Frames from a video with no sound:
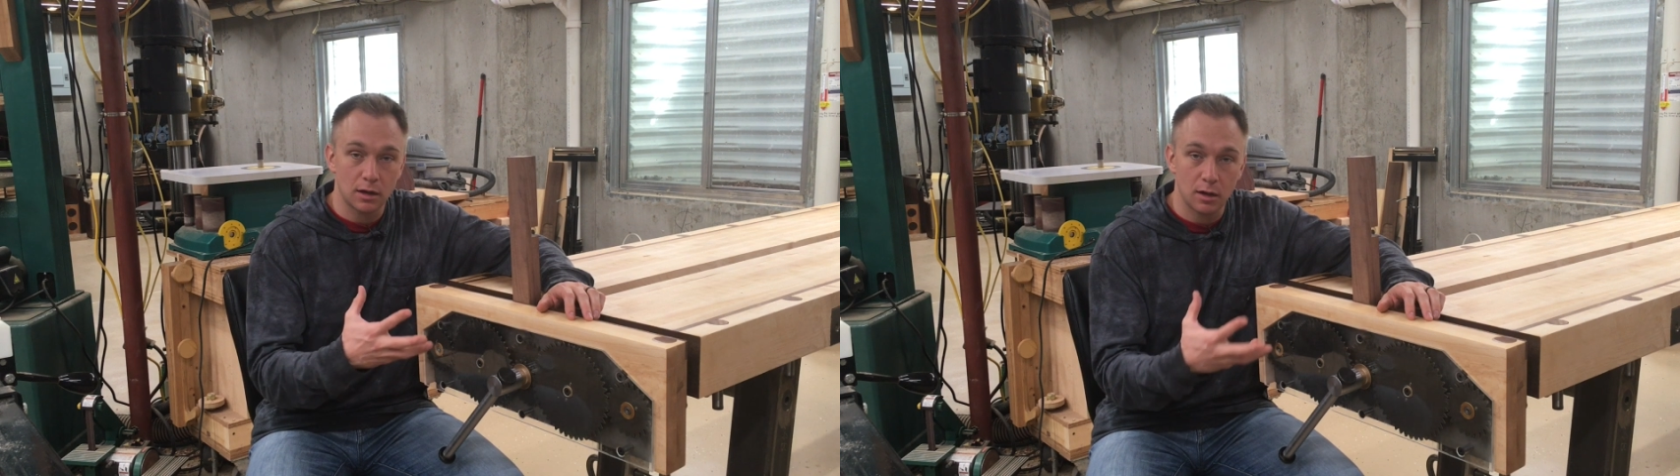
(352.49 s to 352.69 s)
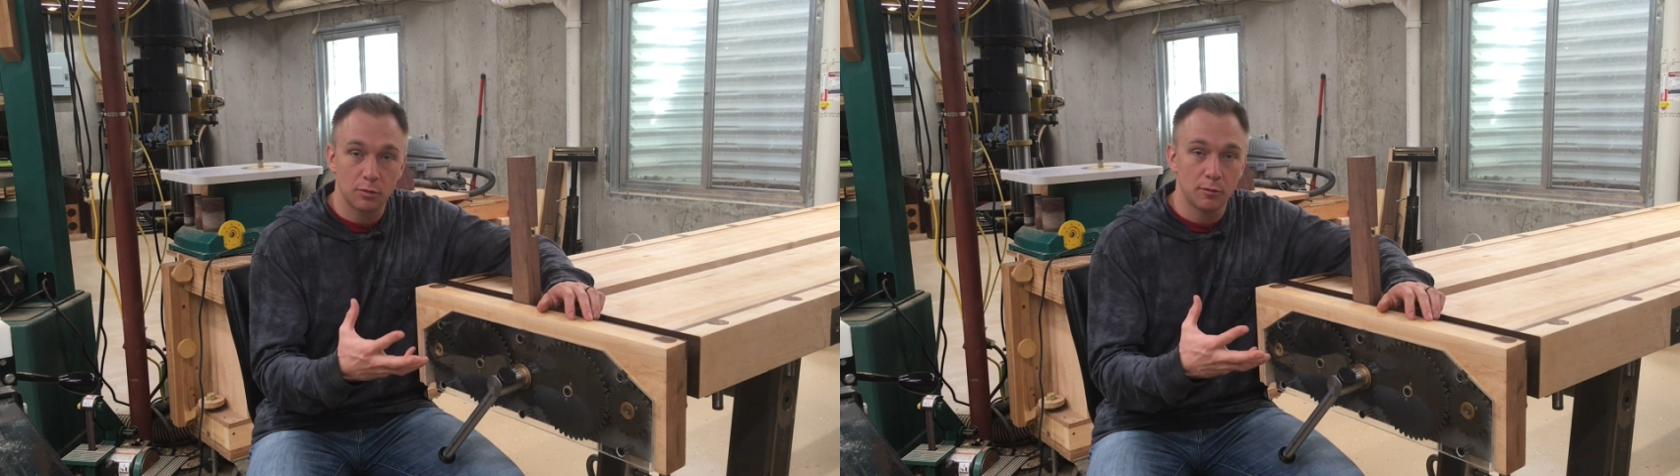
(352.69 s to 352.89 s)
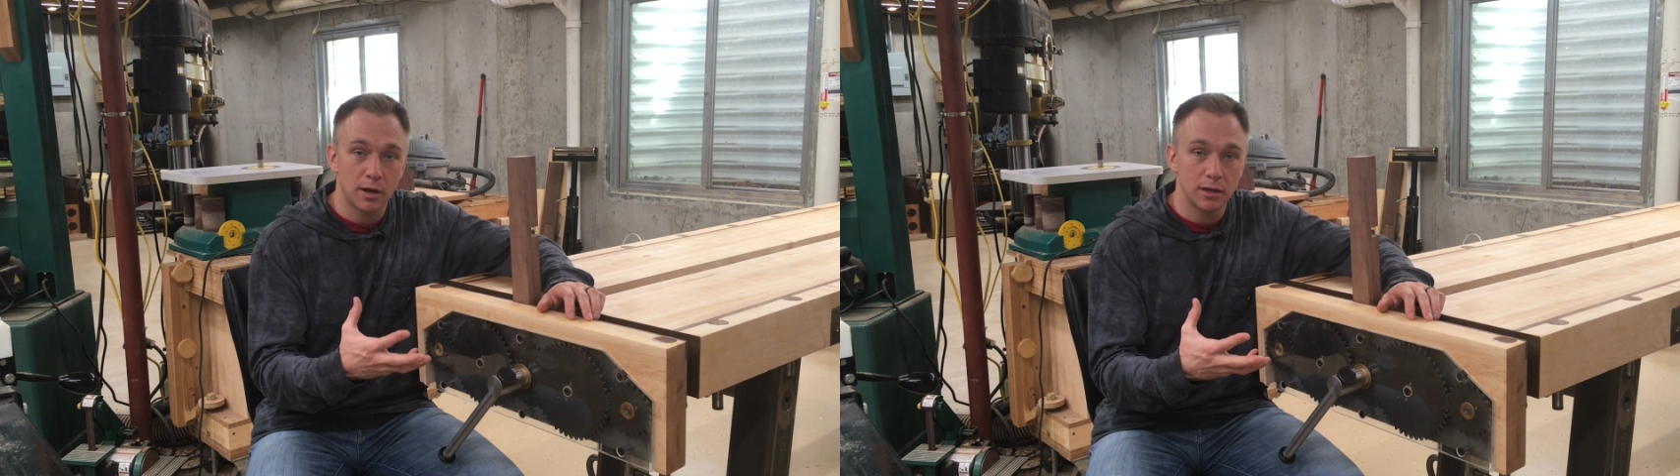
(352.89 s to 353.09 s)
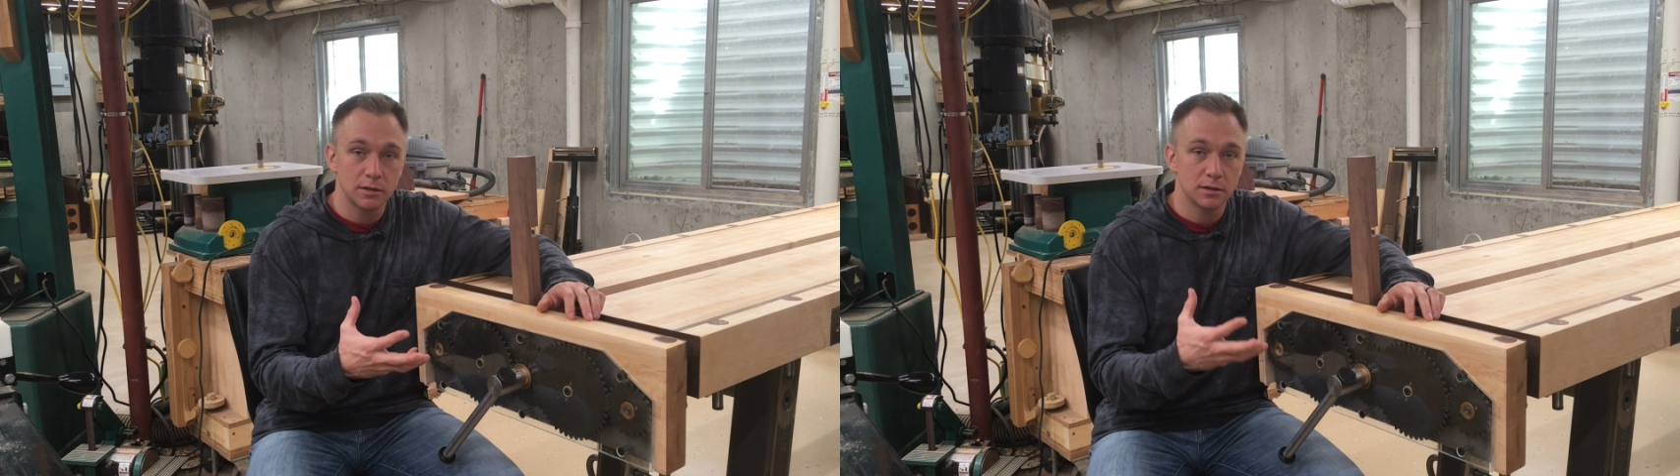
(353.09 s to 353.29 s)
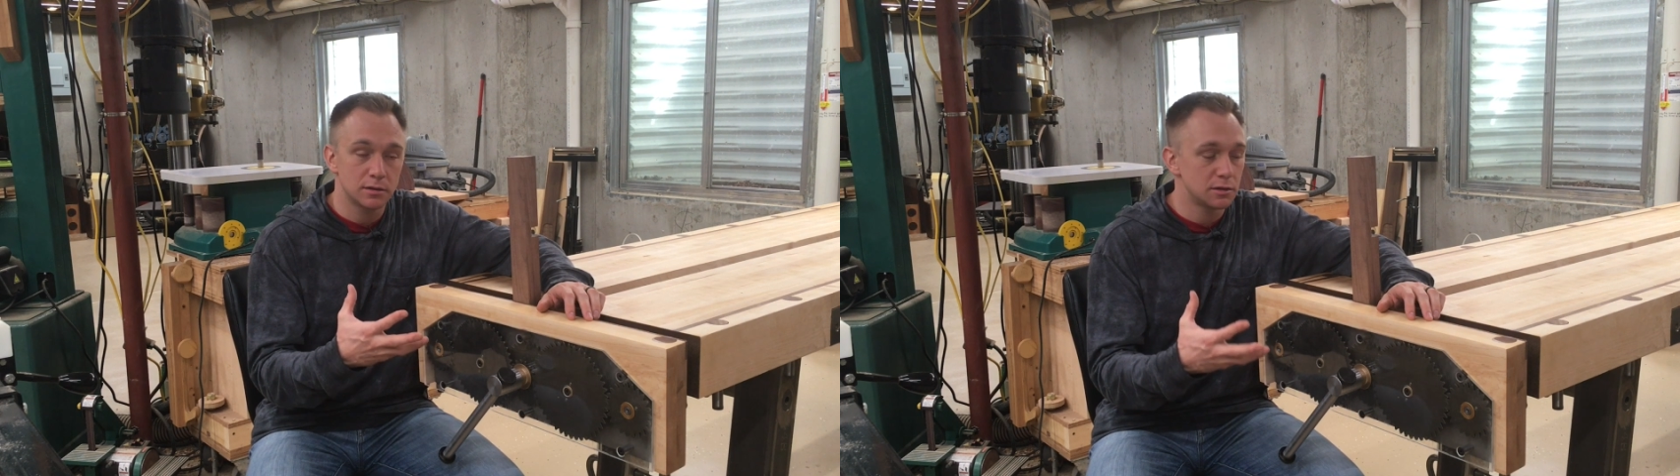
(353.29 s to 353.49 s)
compromise
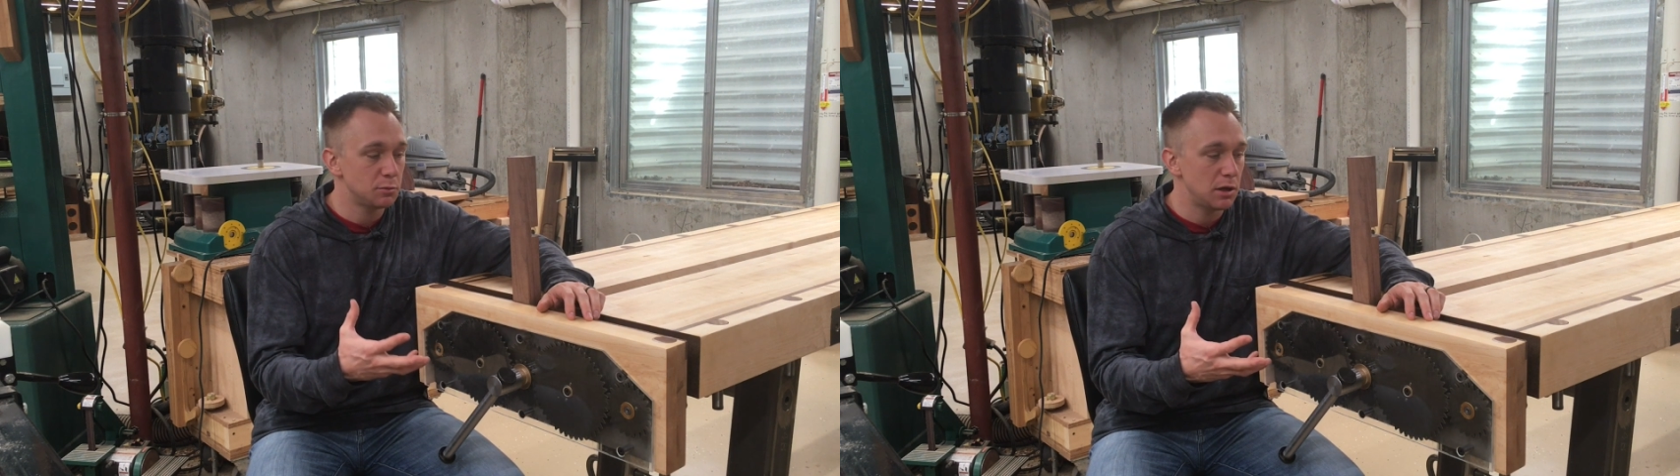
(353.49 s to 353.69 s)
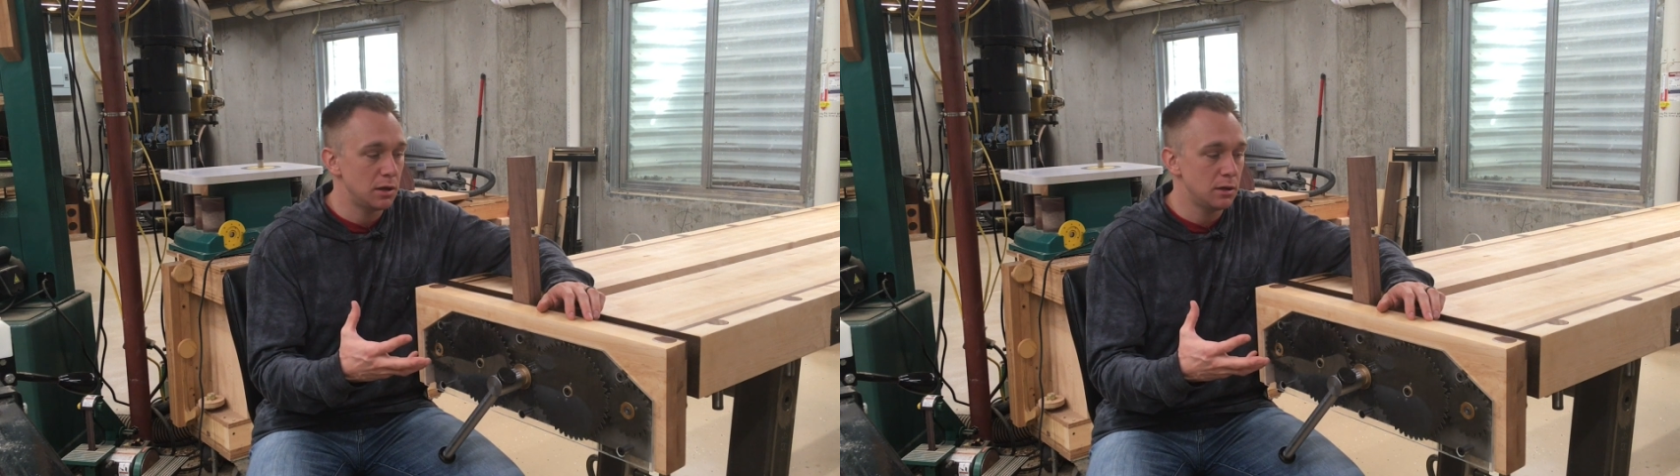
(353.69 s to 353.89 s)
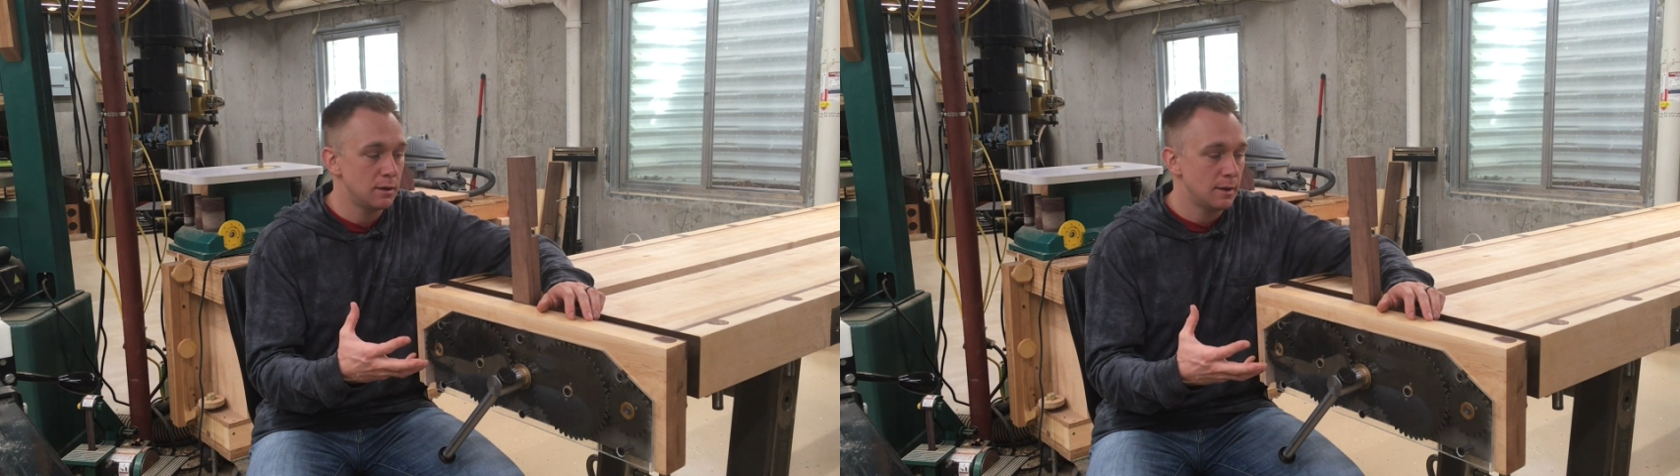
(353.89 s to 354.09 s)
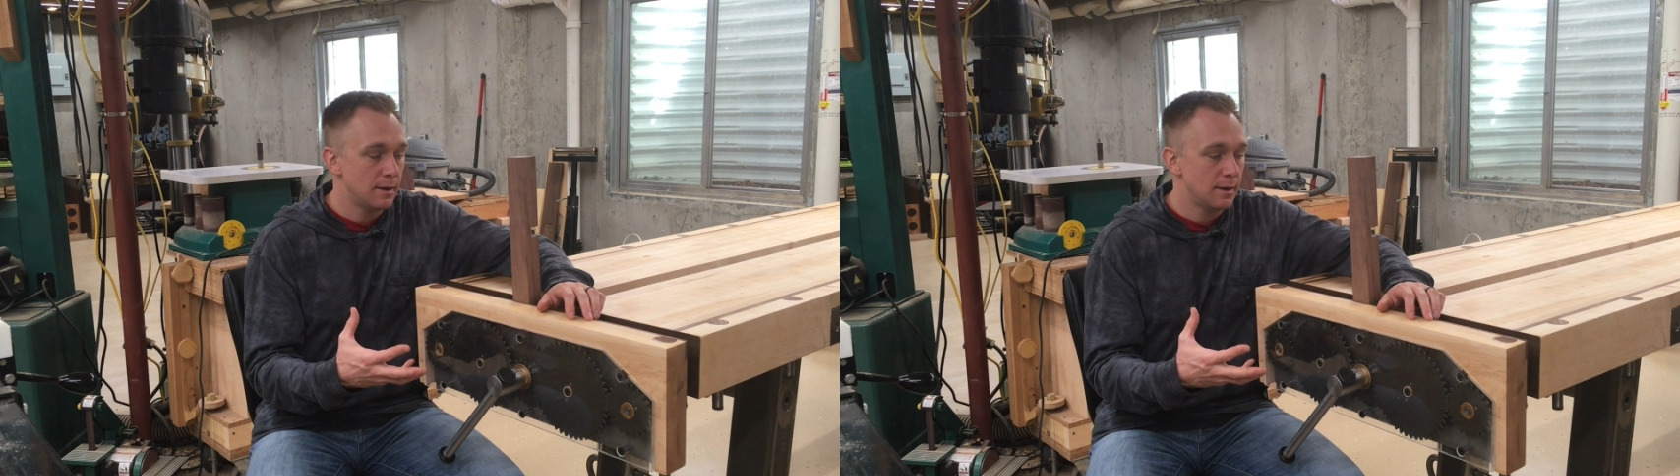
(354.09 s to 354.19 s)
speed.